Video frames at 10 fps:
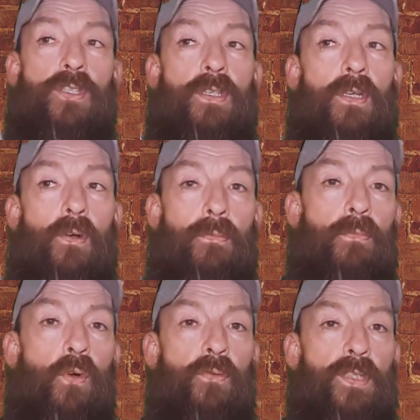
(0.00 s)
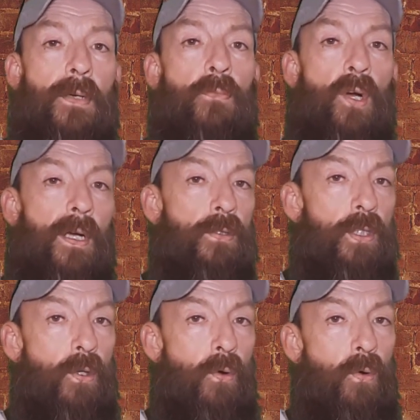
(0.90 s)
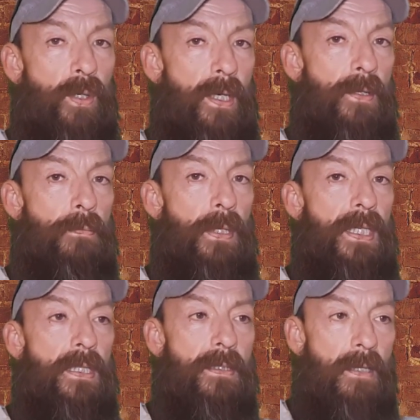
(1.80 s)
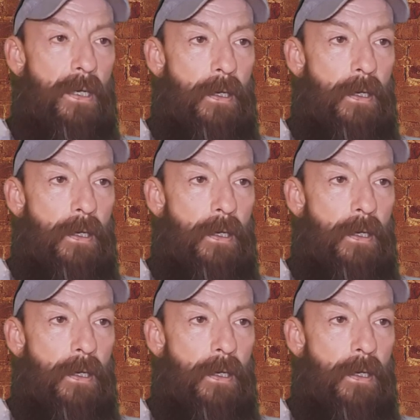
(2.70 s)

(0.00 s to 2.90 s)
to go move somewhere else, go another place.